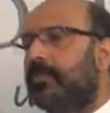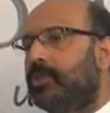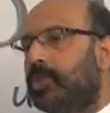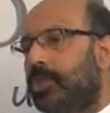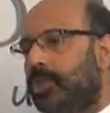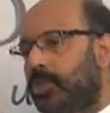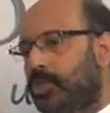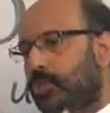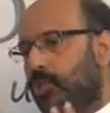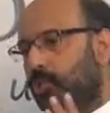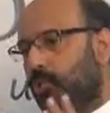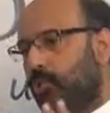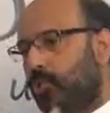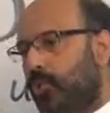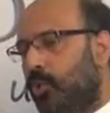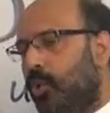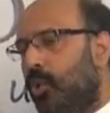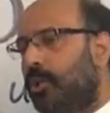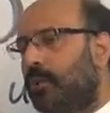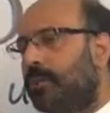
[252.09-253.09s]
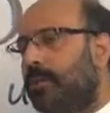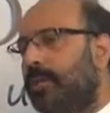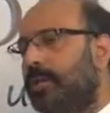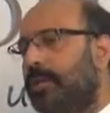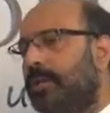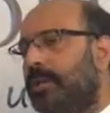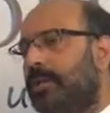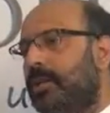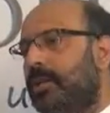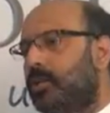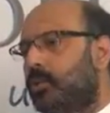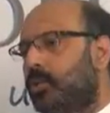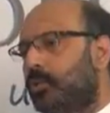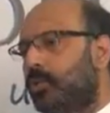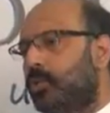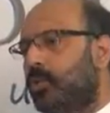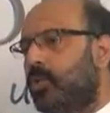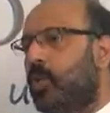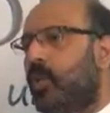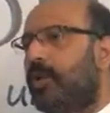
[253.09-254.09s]
These should not be an
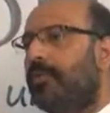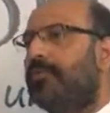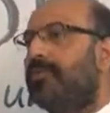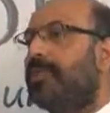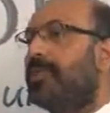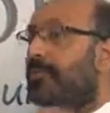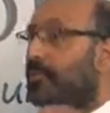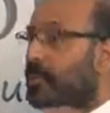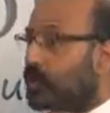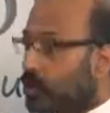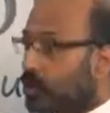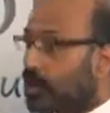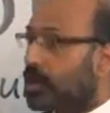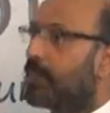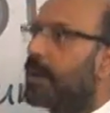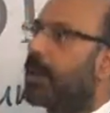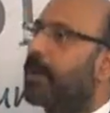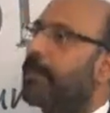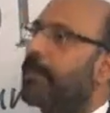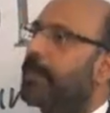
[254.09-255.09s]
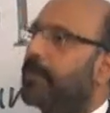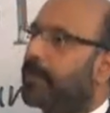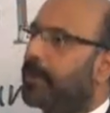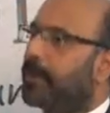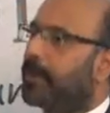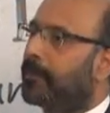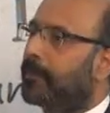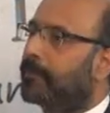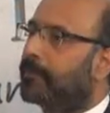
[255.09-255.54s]
issue of division among people.